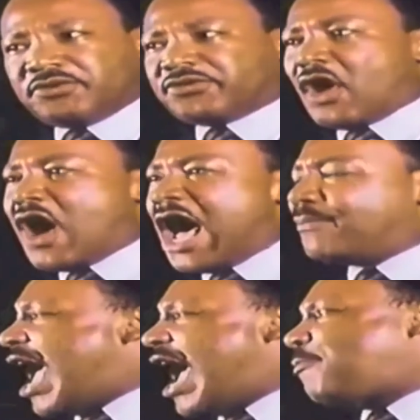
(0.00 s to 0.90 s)
So
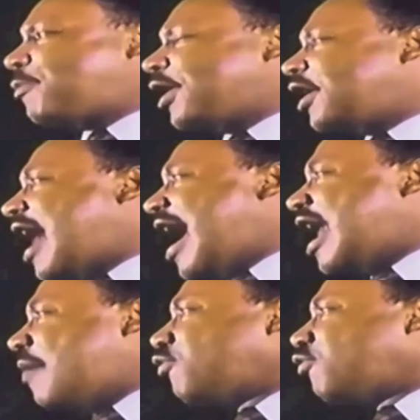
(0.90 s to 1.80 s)
I'm happy tonight.
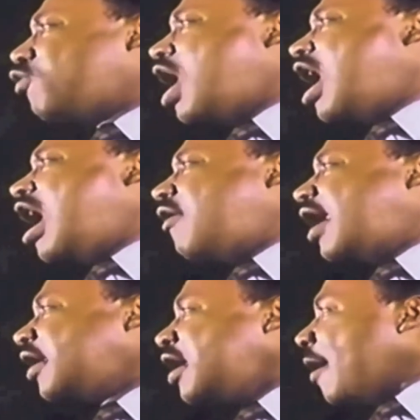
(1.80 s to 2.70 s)
I'm not
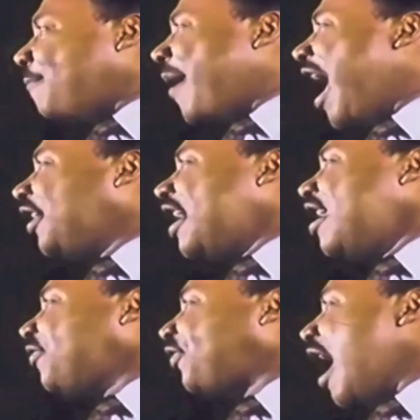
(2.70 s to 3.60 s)
worried about
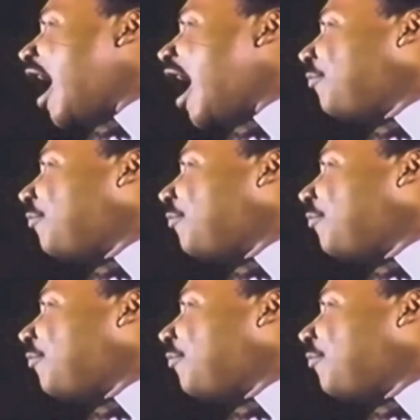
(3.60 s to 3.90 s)
anything.